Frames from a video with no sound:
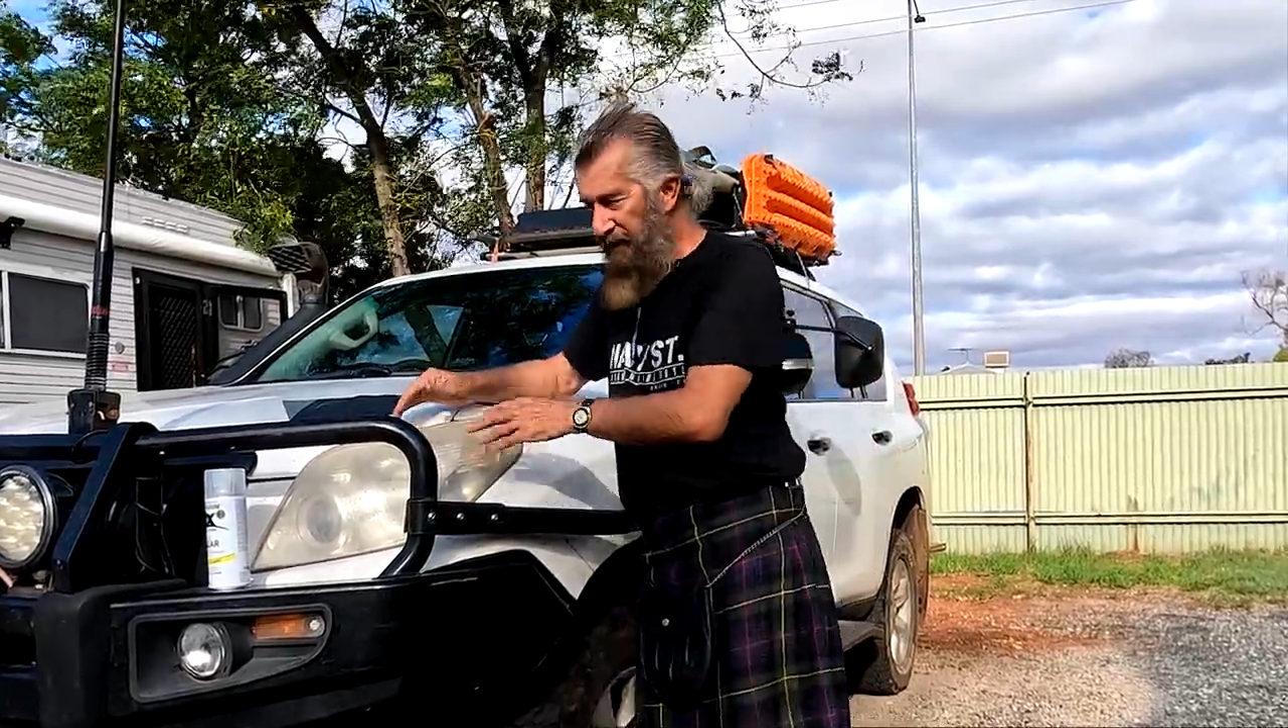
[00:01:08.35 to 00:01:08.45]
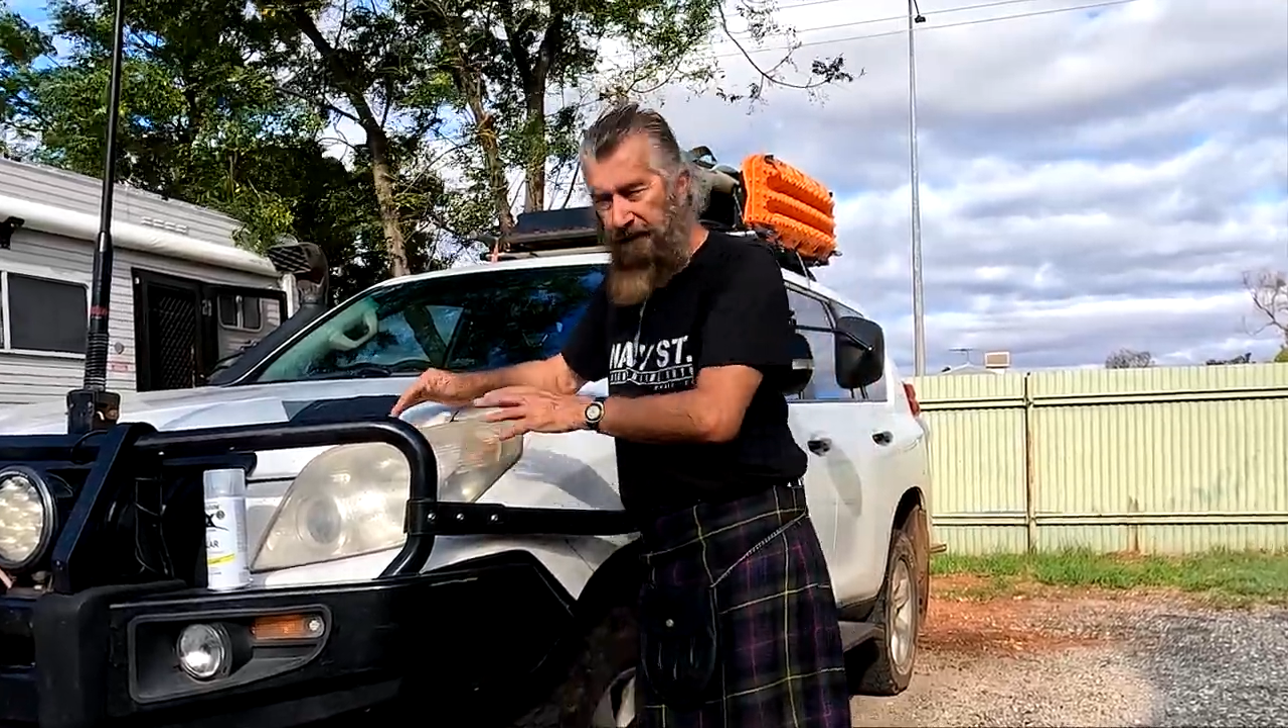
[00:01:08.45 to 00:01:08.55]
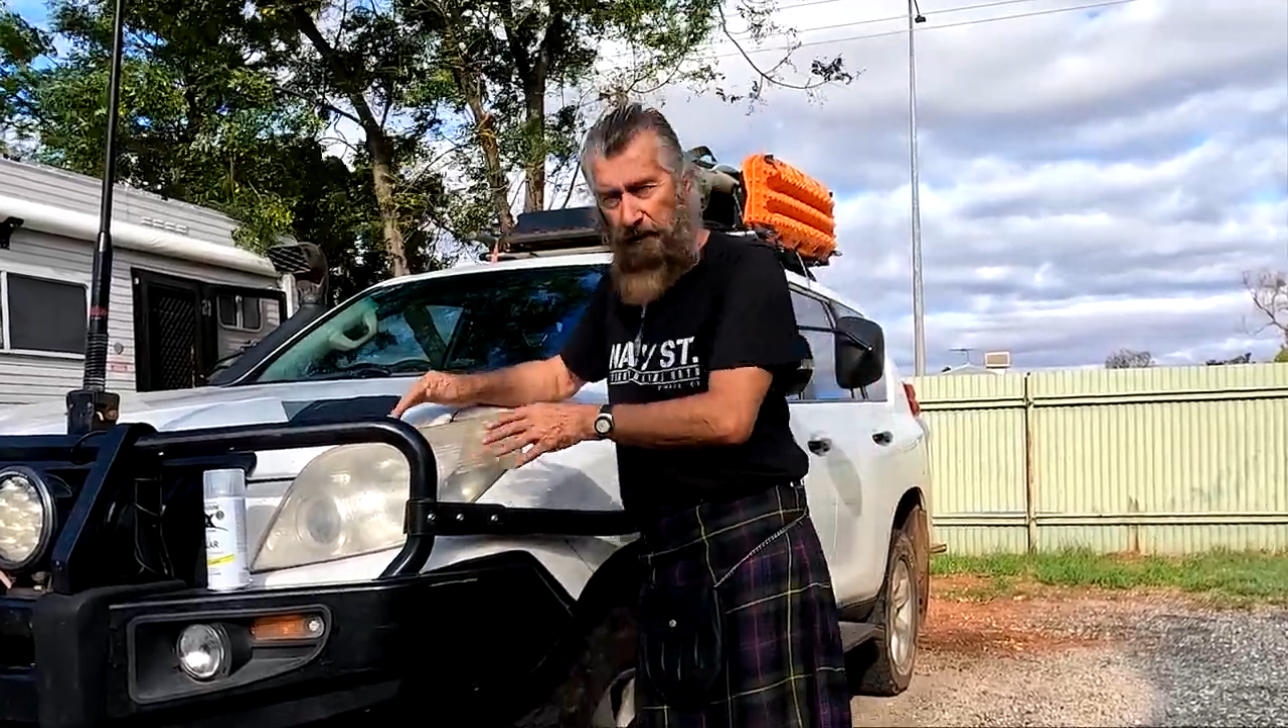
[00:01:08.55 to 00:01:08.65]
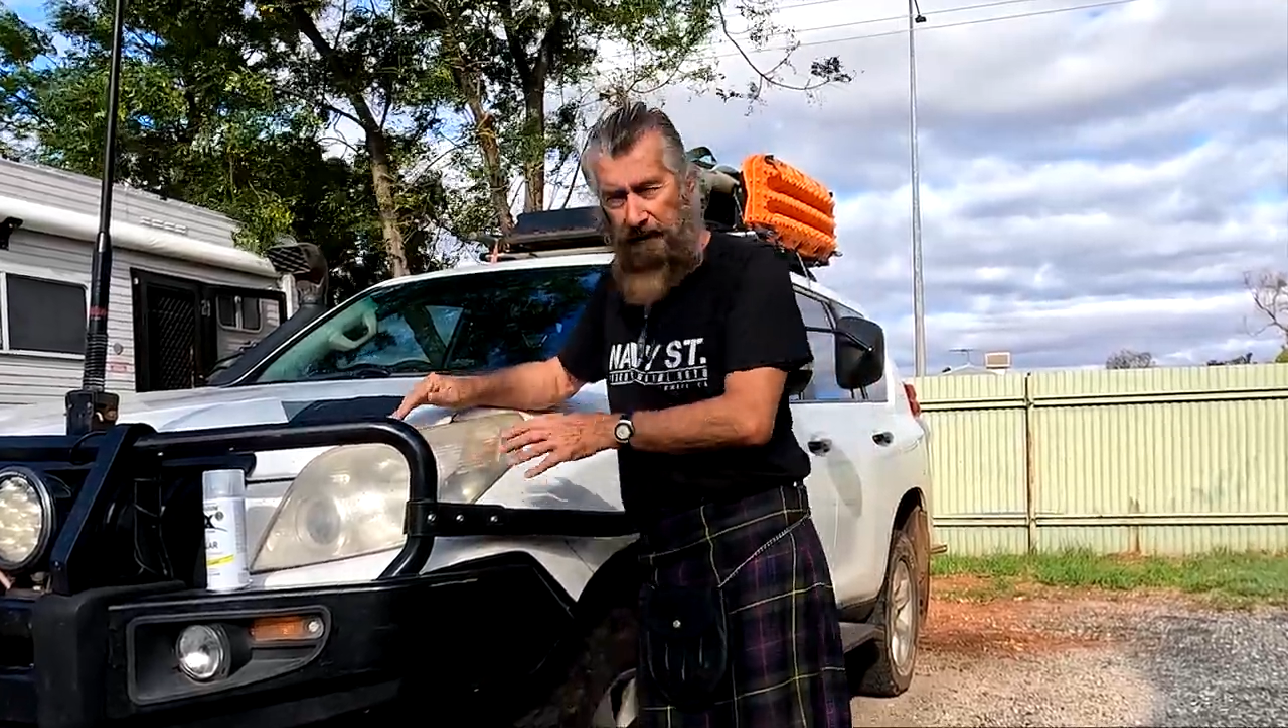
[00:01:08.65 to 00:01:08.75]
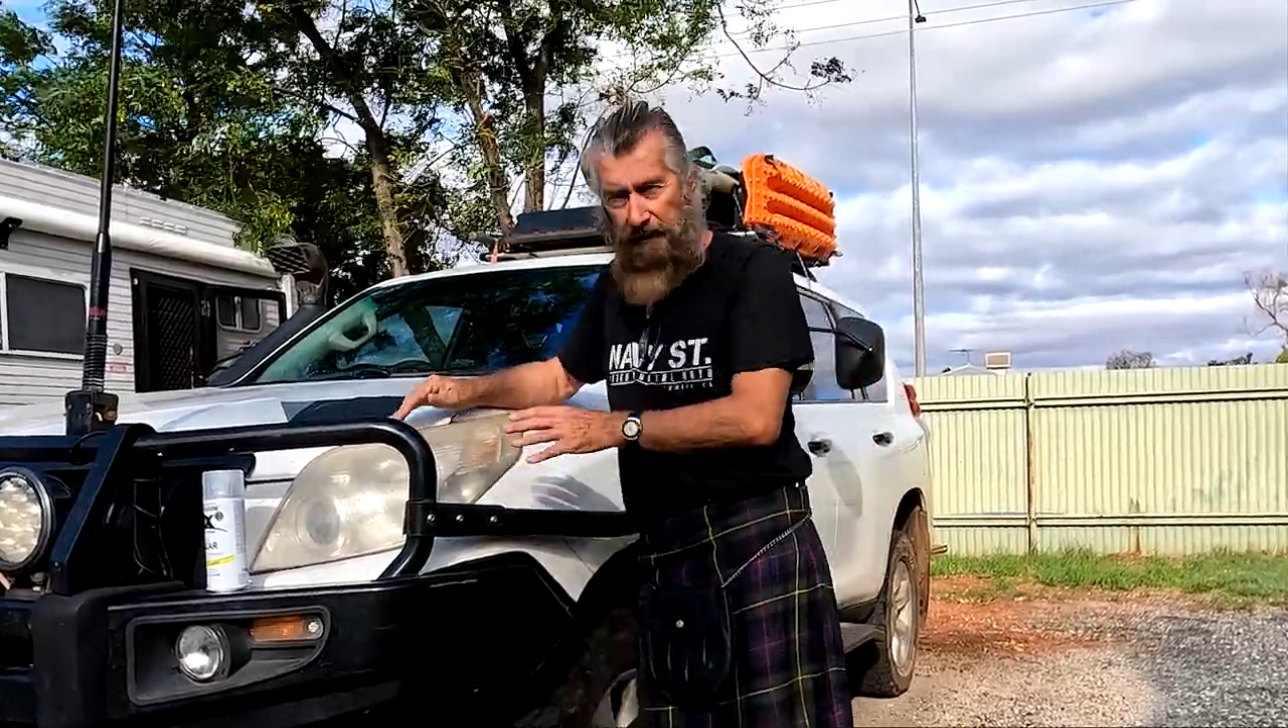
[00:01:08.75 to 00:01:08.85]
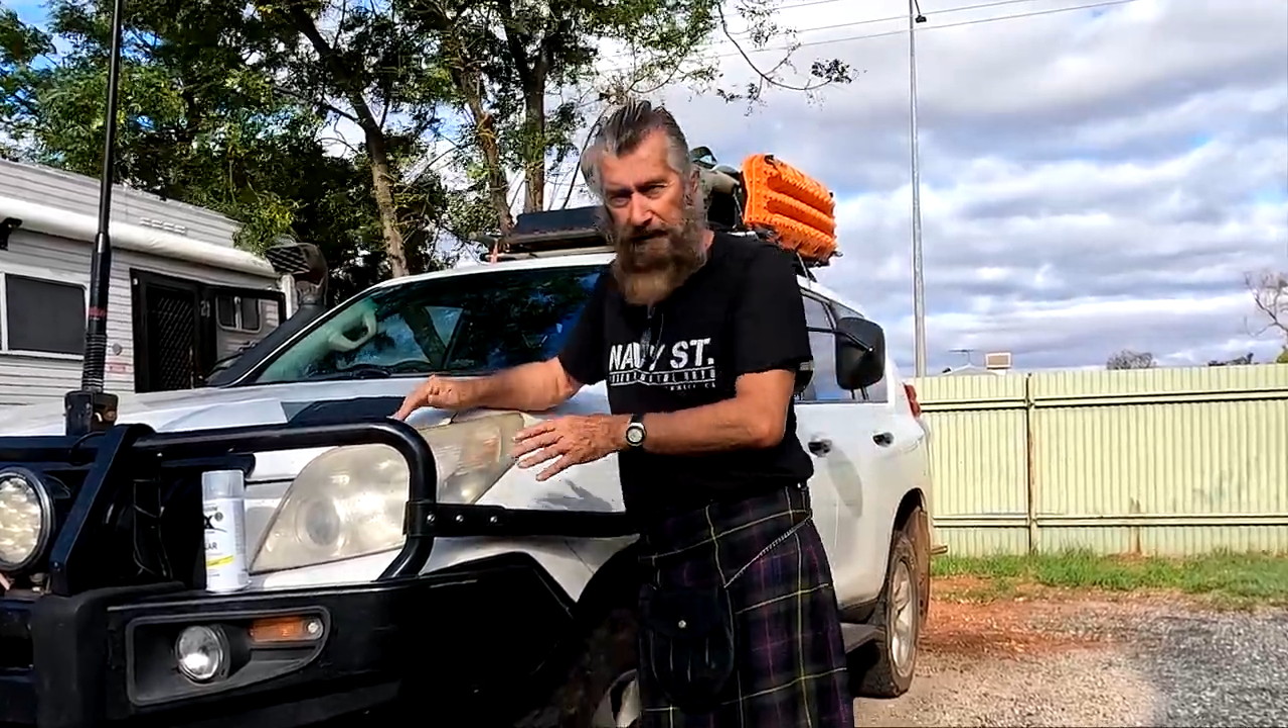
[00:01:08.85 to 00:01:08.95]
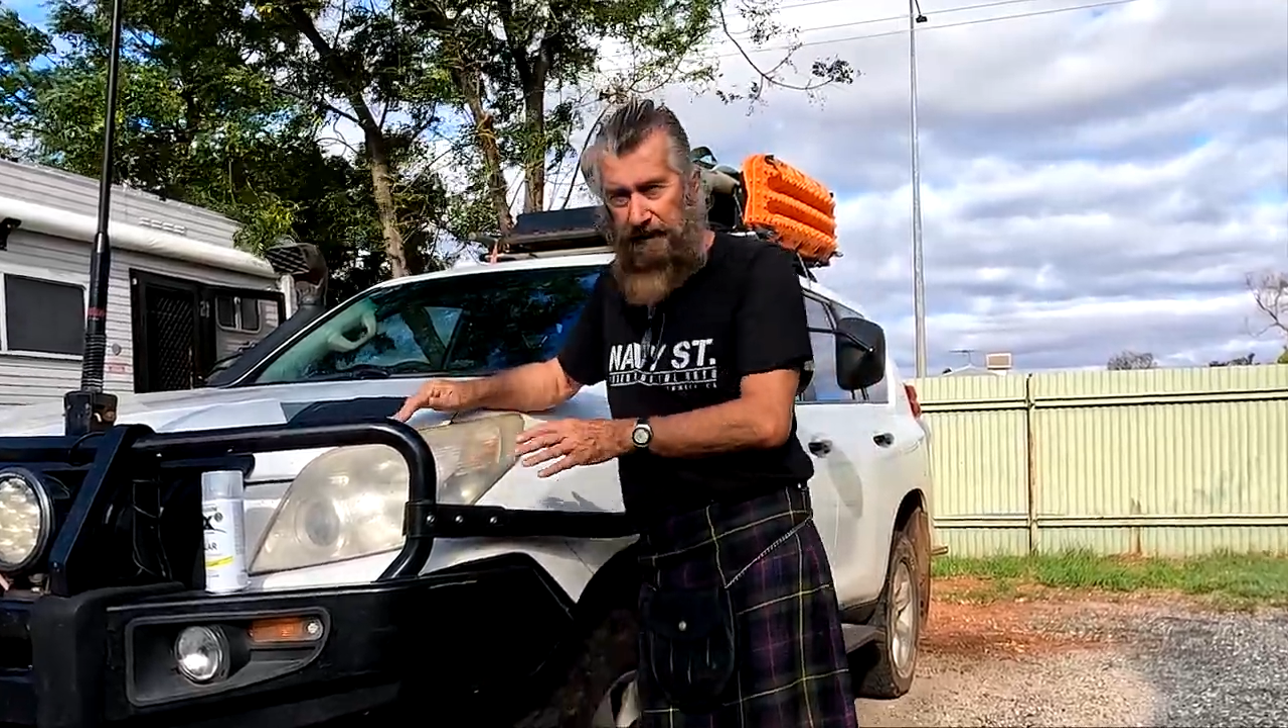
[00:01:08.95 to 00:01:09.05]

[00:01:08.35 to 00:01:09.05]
they're filthy